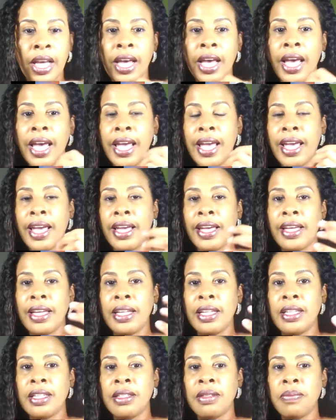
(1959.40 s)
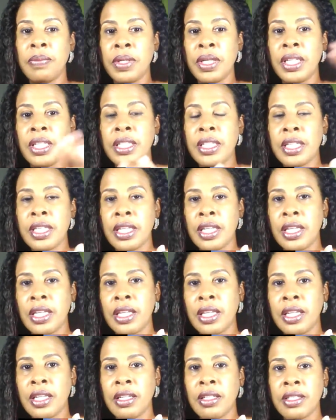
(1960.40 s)
And BET
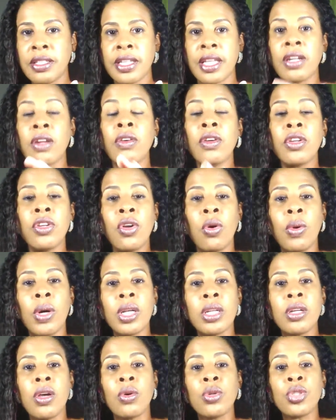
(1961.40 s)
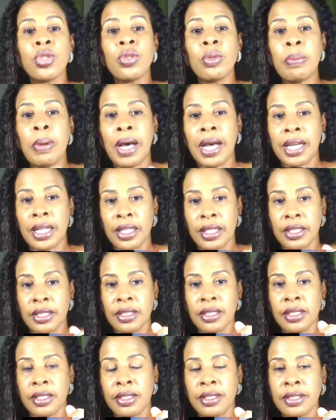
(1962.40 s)
said, you know what, go shoot a
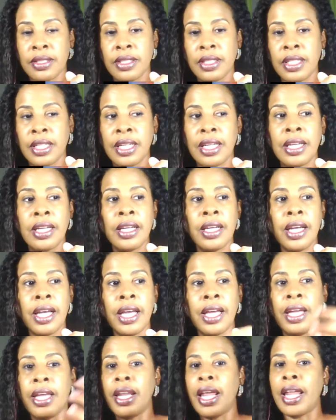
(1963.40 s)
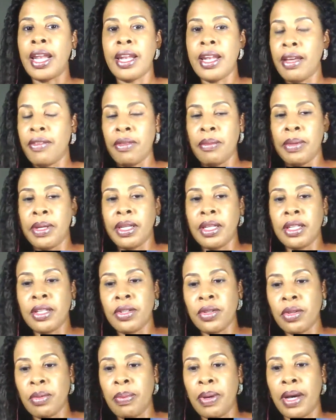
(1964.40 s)
pilot. And I didn't have the money to
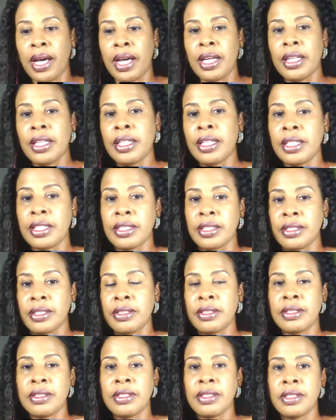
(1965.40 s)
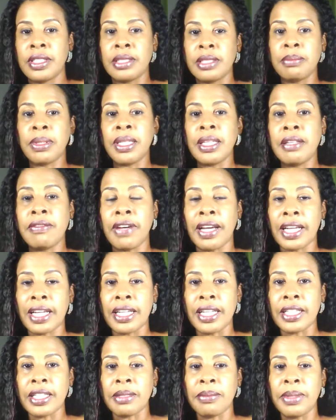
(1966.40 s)
do the pilot and didn't believe I
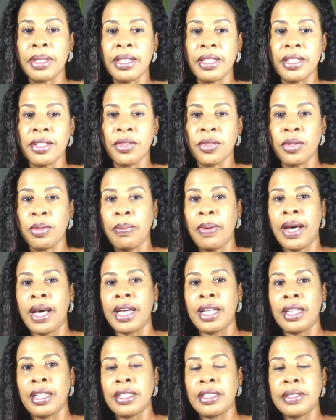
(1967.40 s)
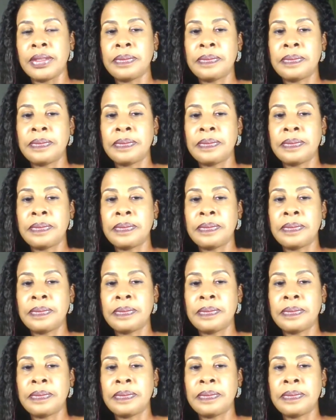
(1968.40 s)
could get the money to do the pilot.